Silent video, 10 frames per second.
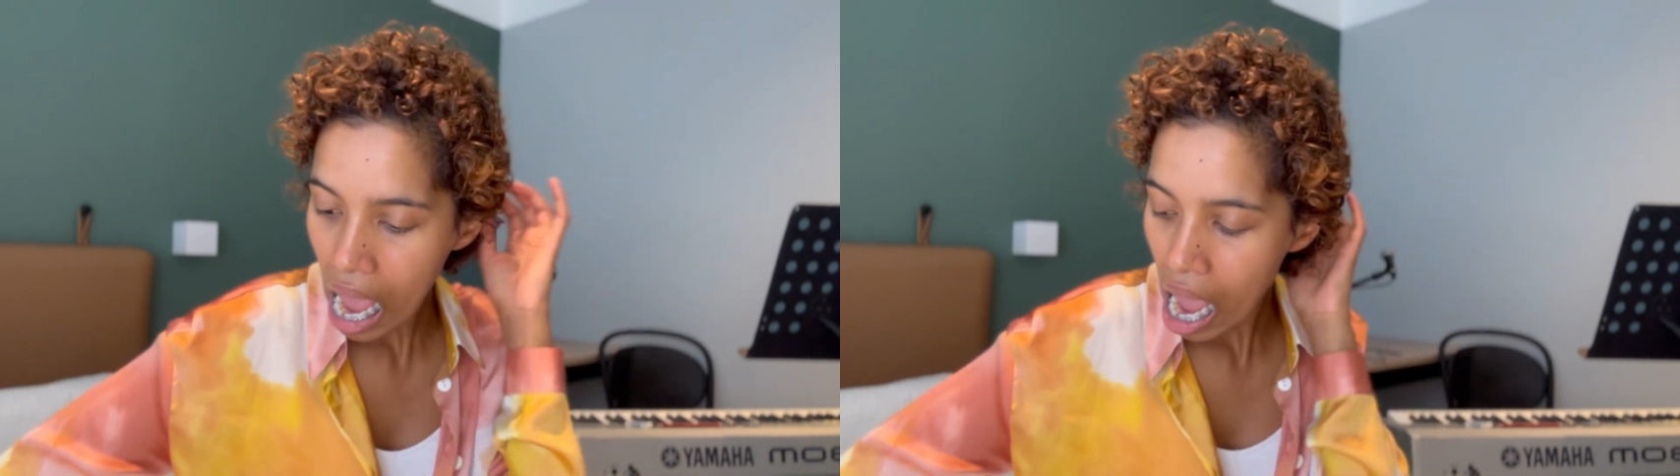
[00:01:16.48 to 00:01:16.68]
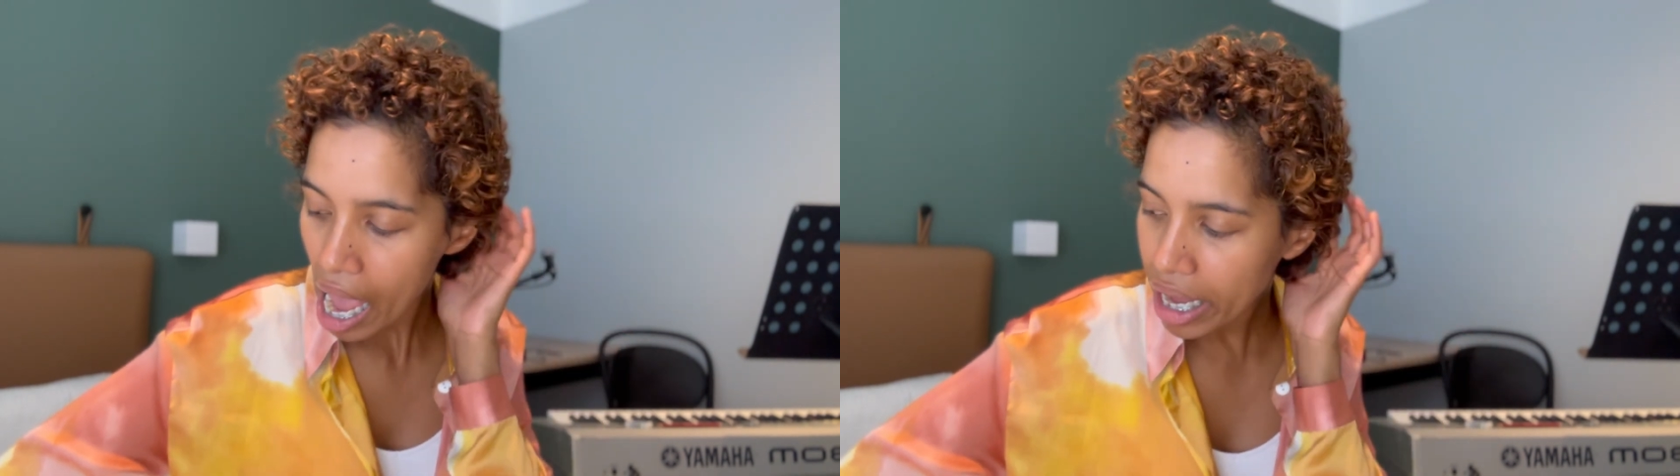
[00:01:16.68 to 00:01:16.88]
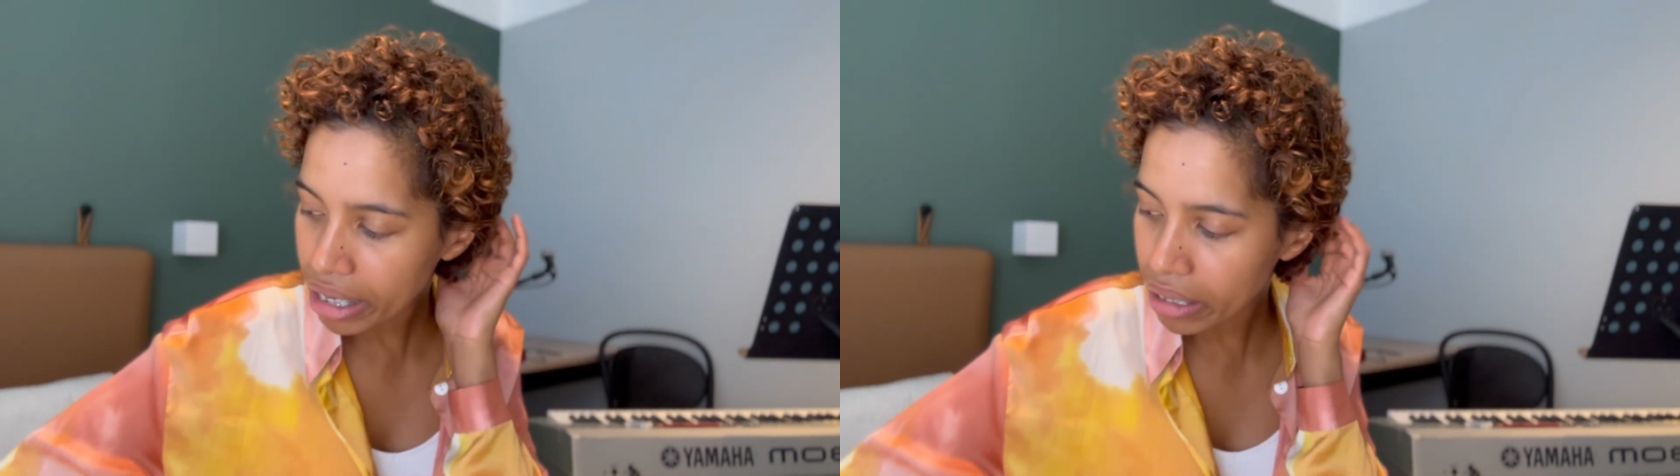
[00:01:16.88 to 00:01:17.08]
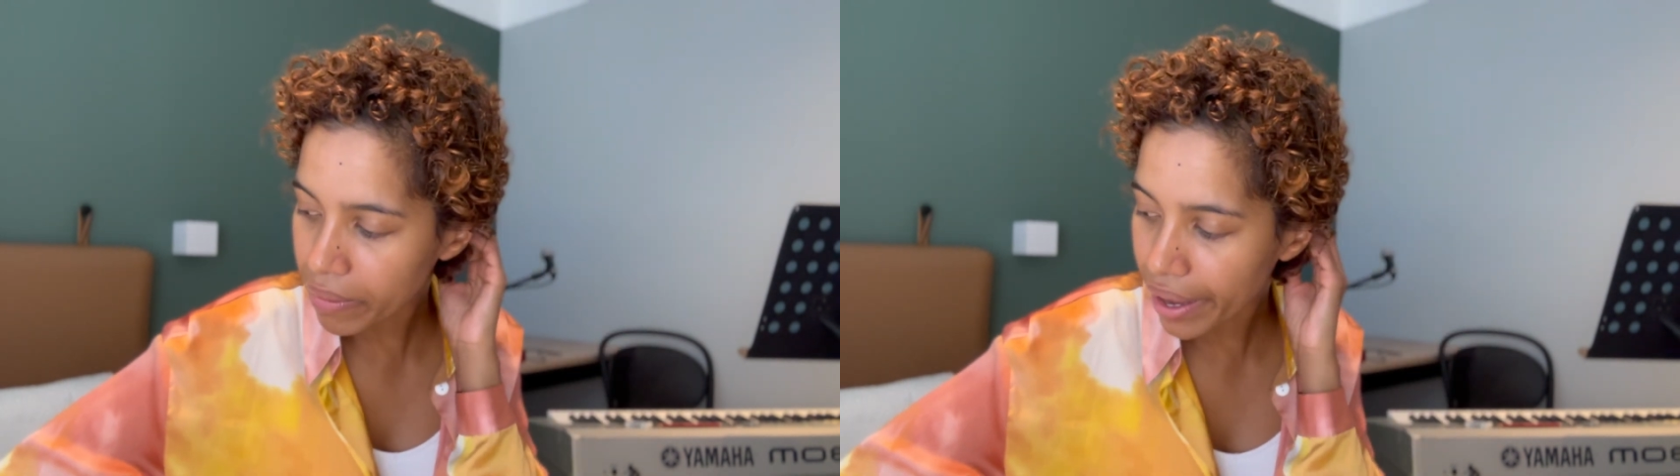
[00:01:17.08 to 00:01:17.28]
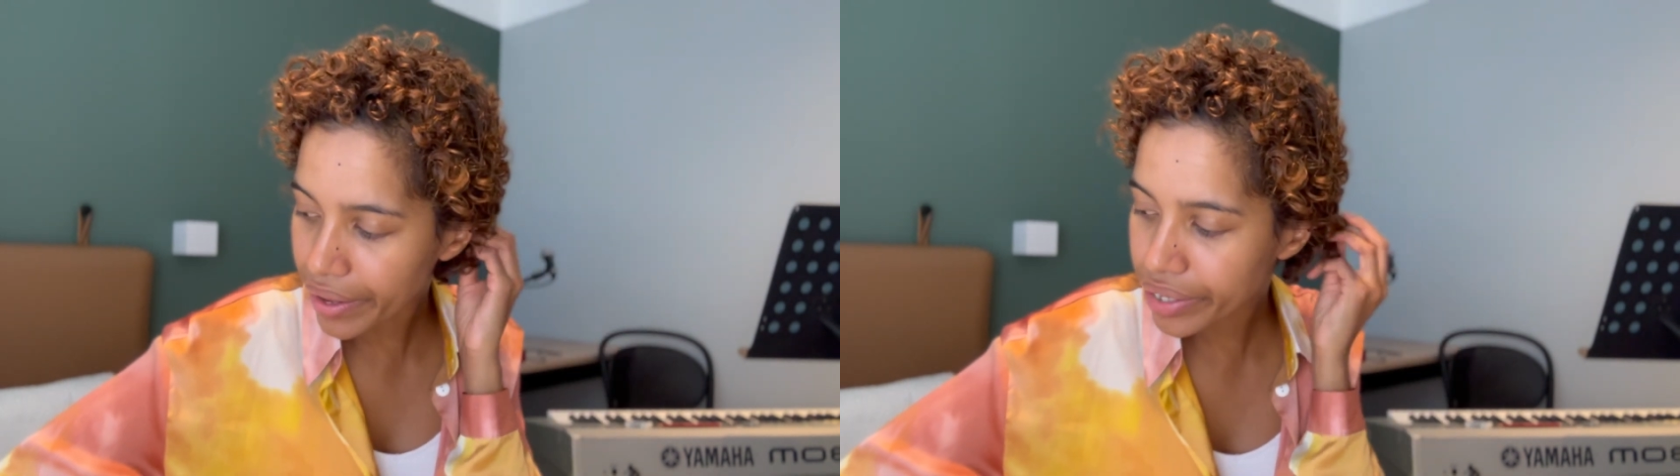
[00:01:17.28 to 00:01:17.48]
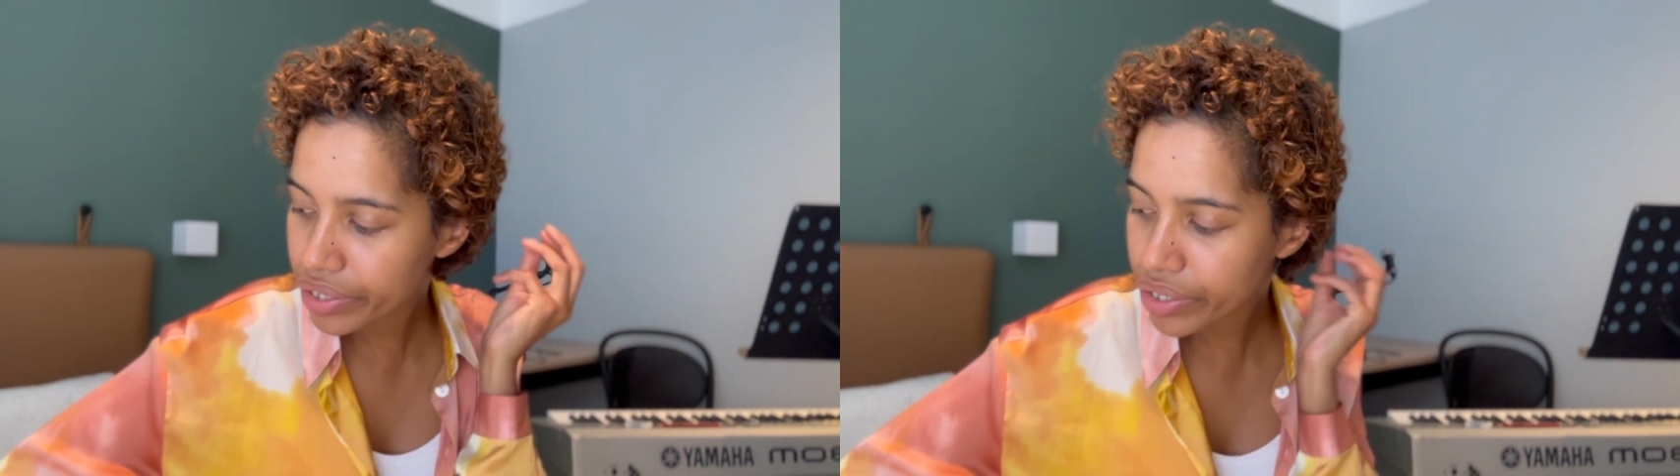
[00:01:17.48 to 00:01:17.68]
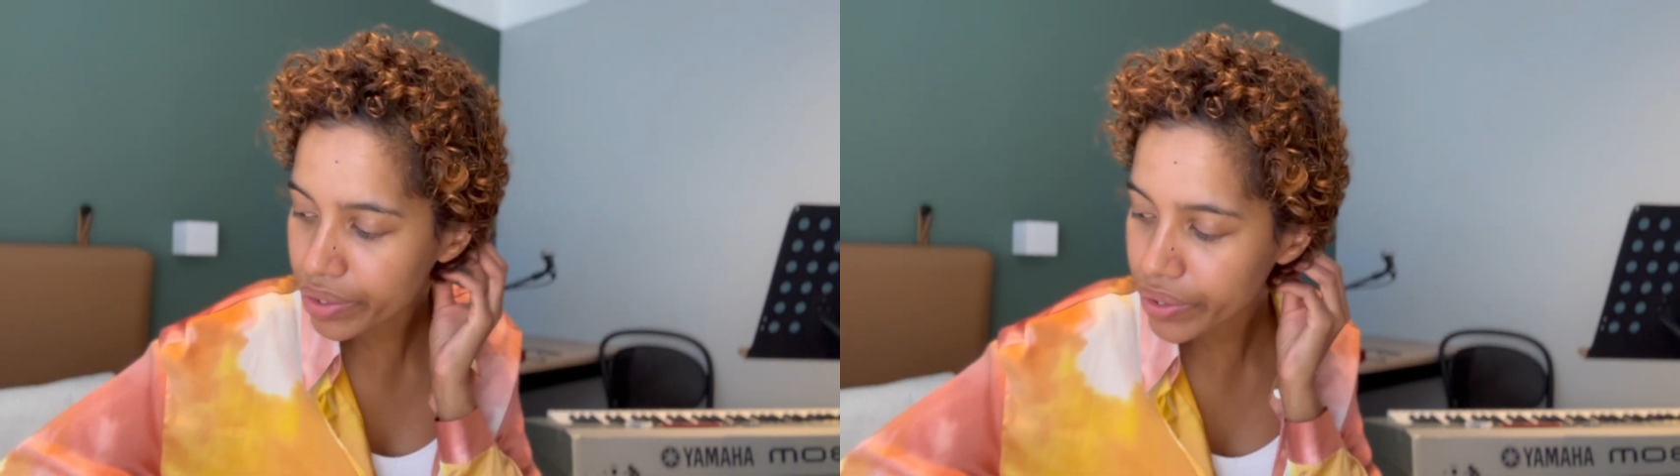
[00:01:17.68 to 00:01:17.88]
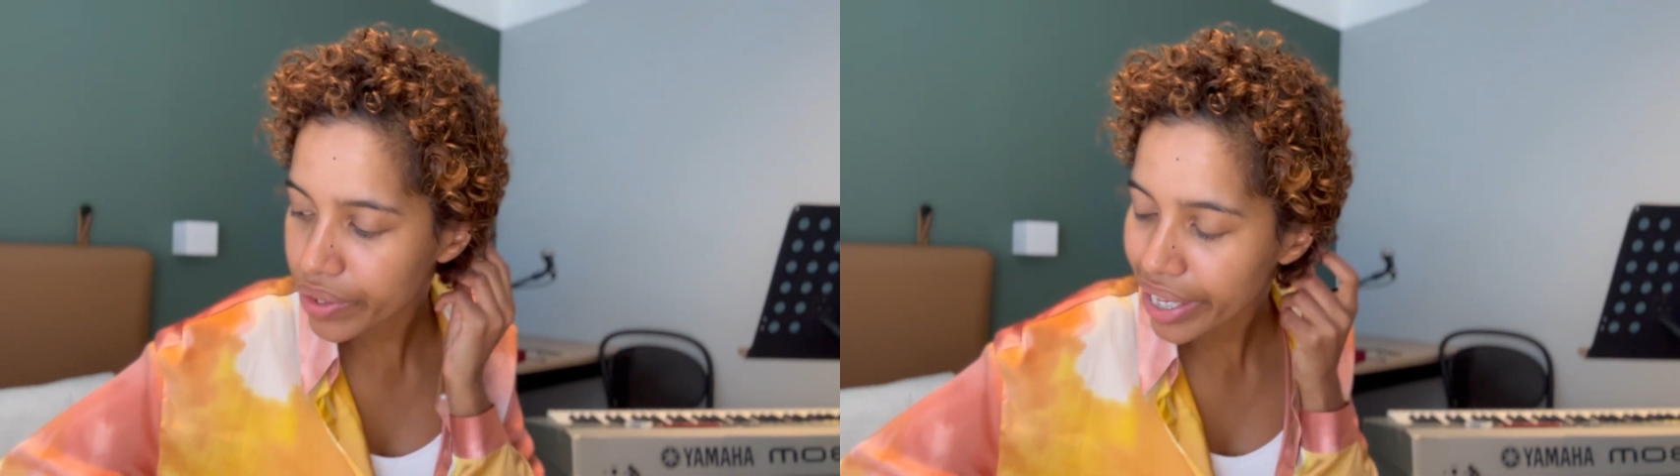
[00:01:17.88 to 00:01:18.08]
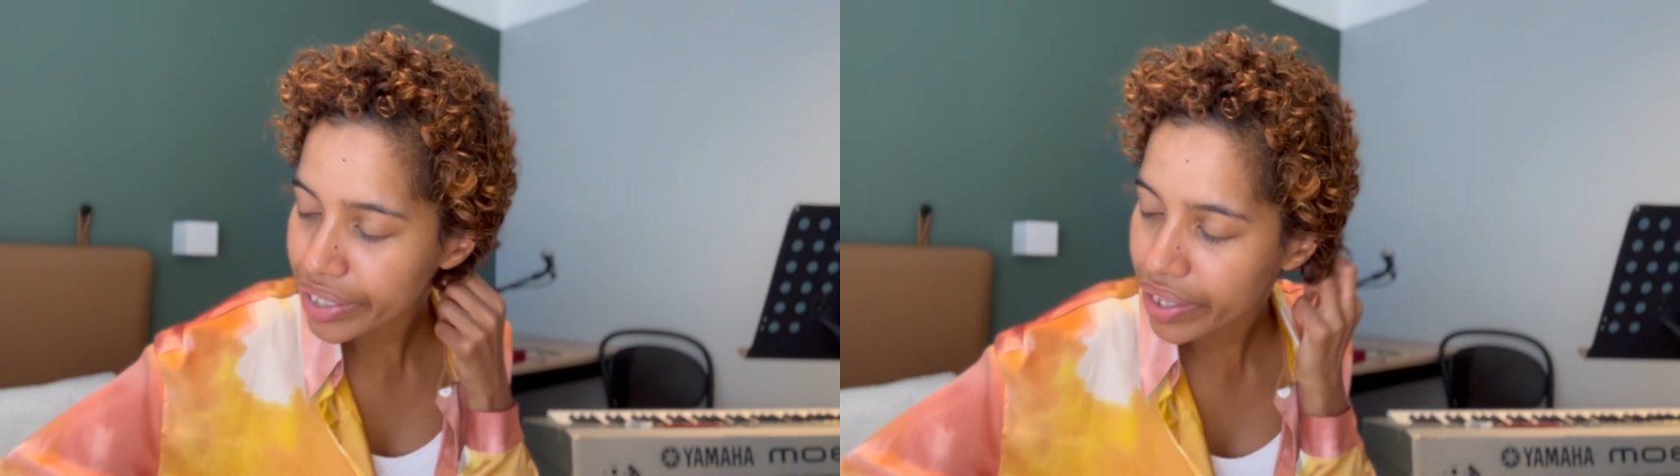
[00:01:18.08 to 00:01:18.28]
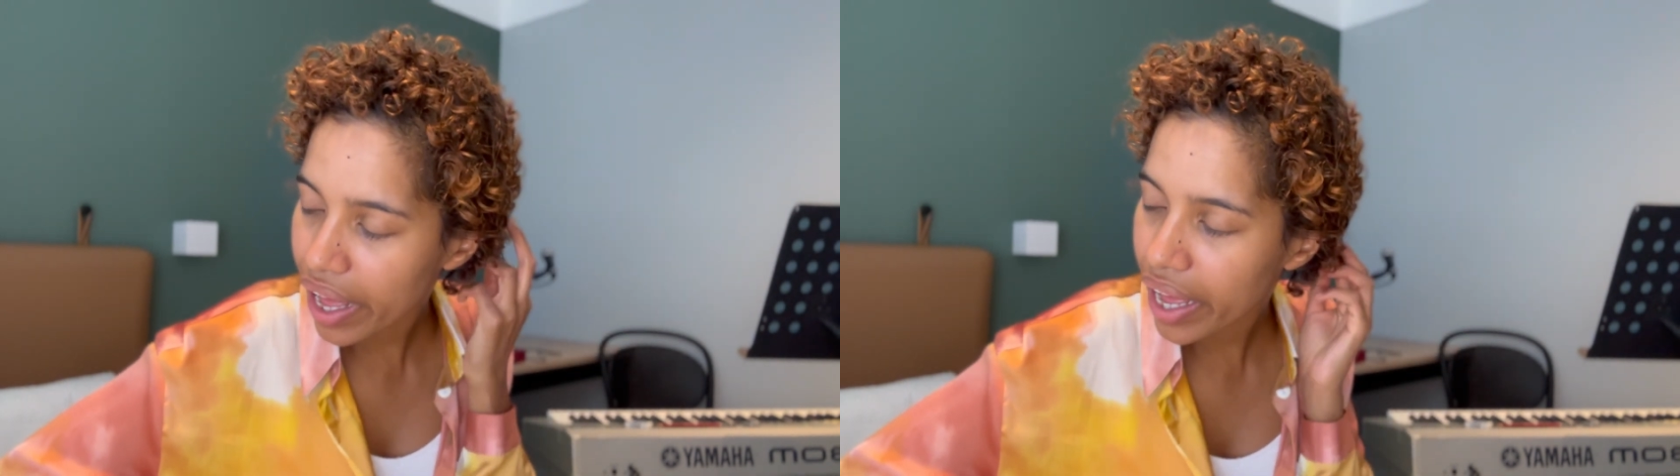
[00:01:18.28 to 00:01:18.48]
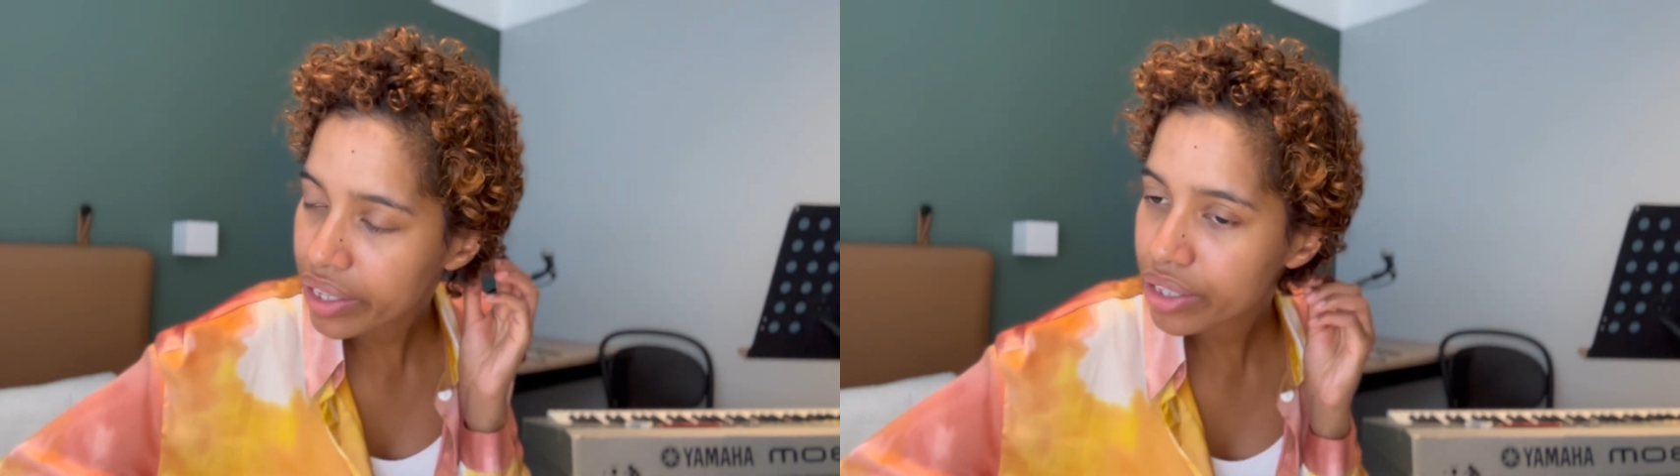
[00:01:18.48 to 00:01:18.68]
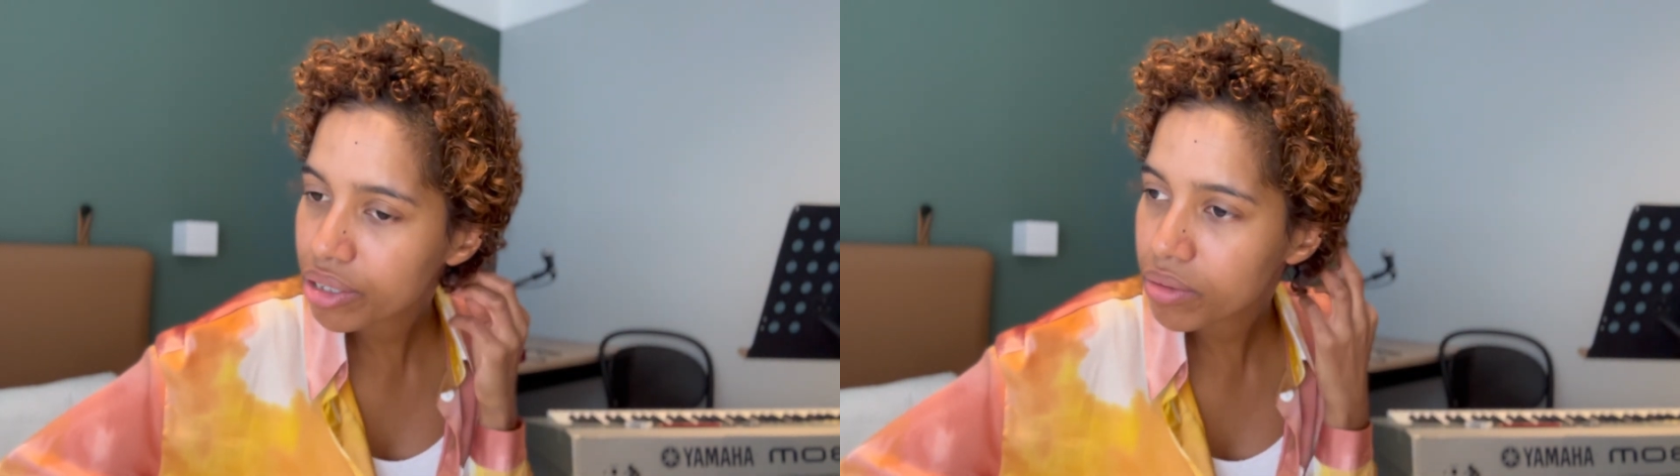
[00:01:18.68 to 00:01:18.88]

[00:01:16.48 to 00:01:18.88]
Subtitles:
Anyway, so that's that.